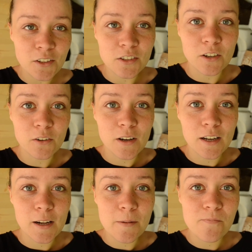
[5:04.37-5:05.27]
So
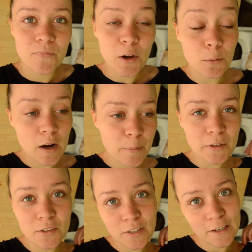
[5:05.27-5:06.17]
yeah, we're
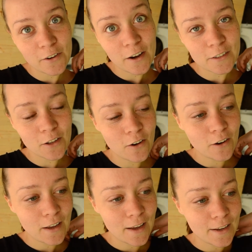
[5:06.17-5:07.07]
happy to take you guys
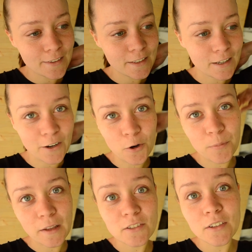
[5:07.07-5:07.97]
along, and I
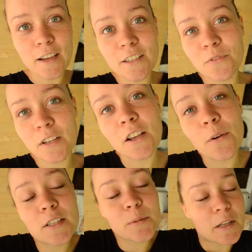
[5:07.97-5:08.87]
hope that today's video
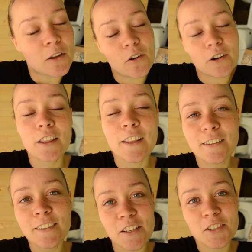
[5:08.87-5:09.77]
is a bit longer than
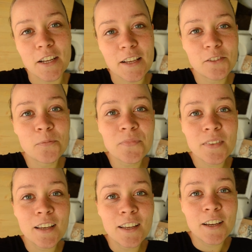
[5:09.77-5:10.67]
yesterday's.
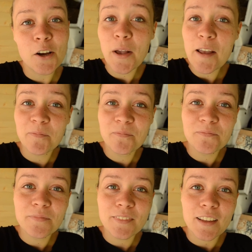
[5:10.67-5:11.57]
Okay,
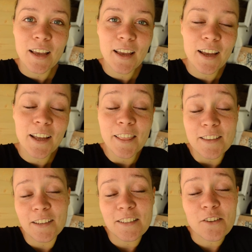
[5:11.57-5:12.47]
and
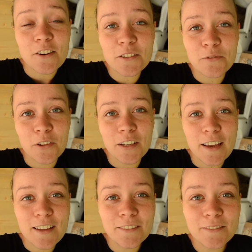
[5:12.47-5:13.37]
let's get started for the day.